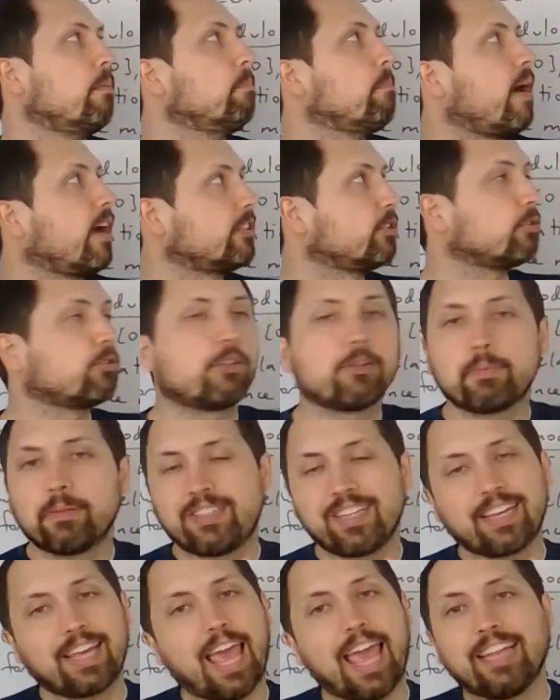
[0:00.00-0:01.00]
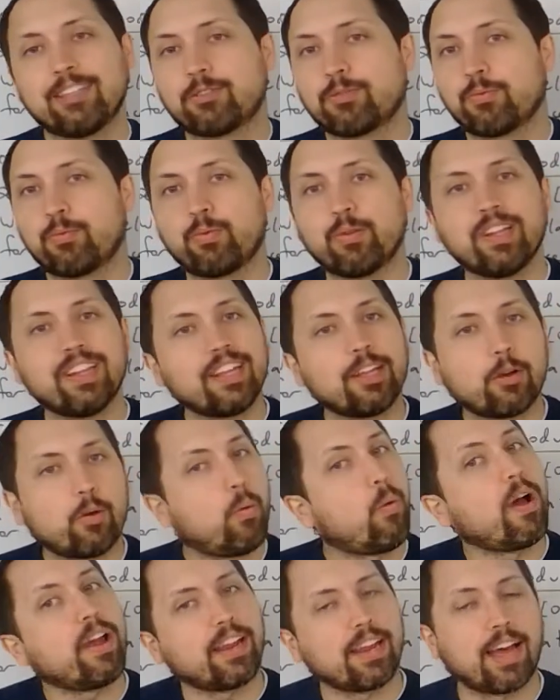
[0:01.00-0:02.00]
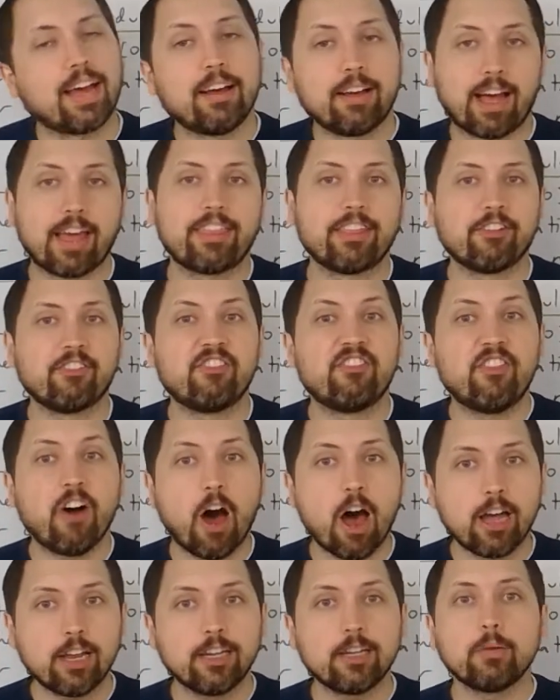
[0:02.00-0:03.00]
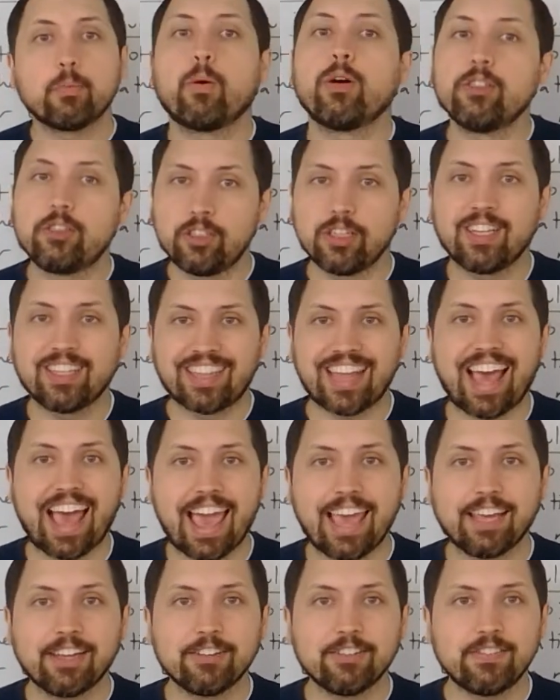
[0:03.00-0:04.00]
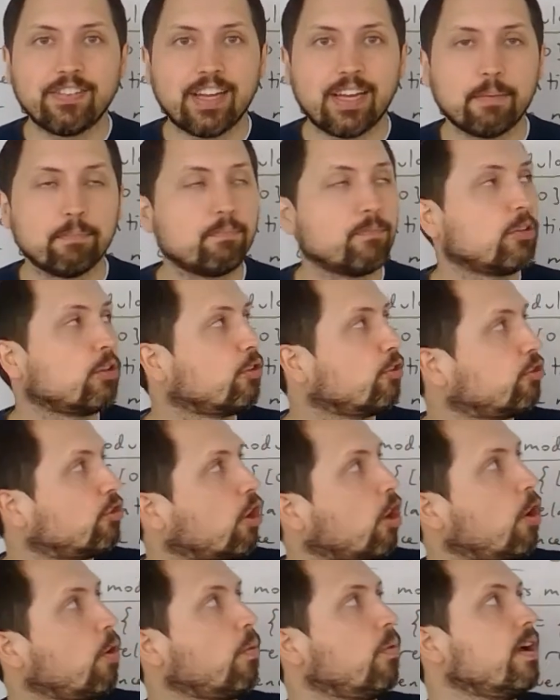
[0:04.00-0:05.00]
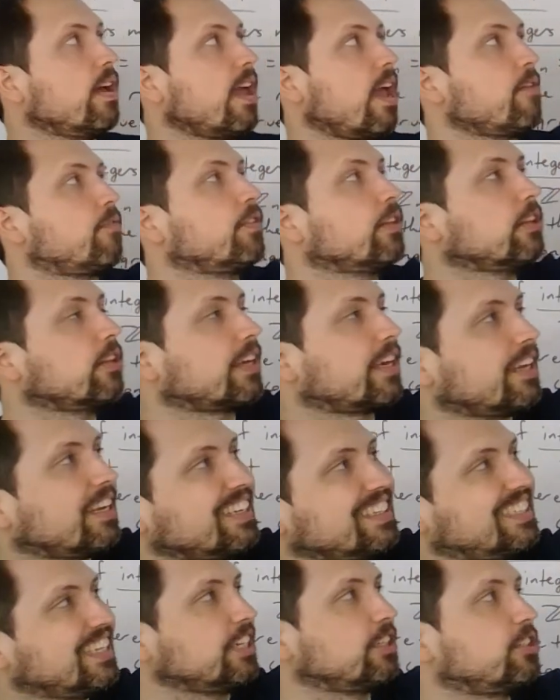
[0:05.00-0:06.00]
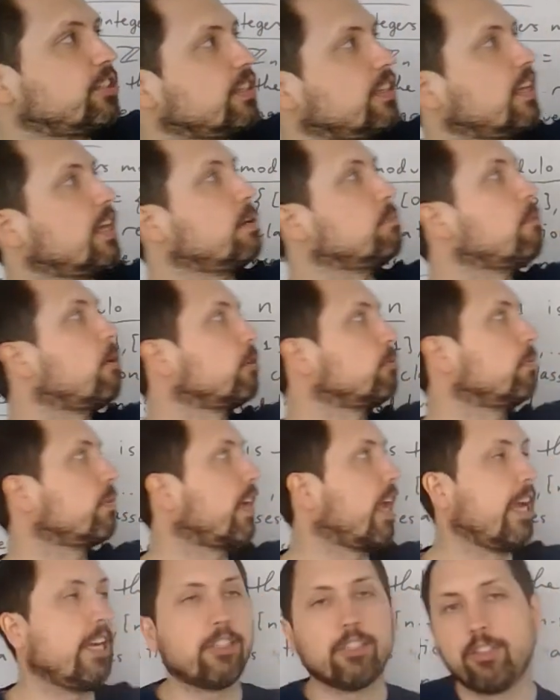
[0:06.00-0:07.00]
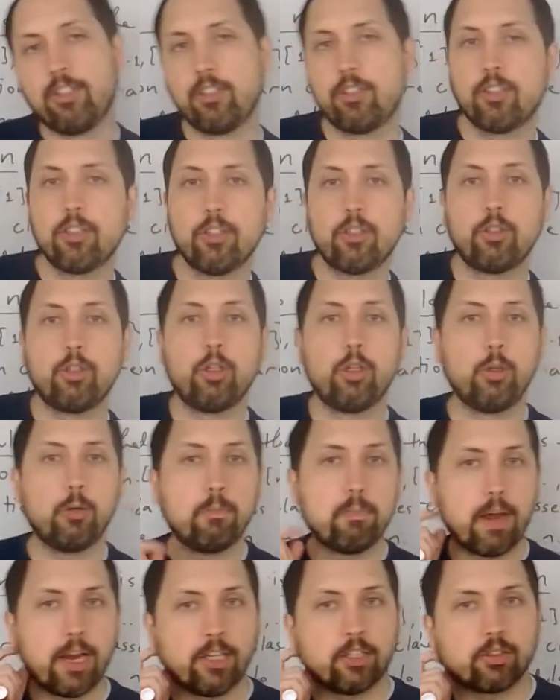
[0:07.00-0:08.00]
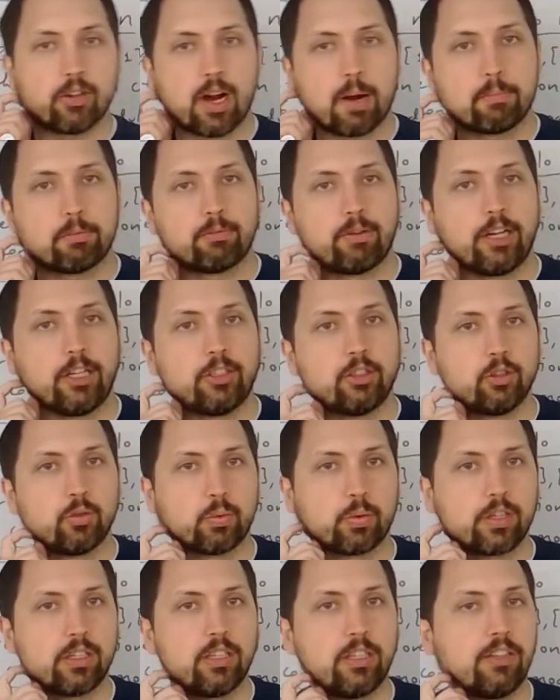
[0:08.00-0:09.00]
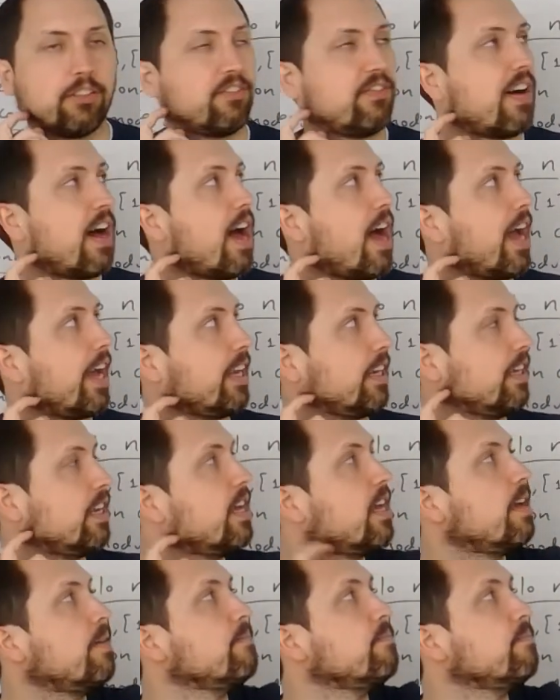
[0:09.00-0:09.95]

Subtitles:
Modular arithmetic, it's really quite, I think, fun once you get the hang of it. So if we look at addition and multiplication, these are the 2 major operations we're going to define.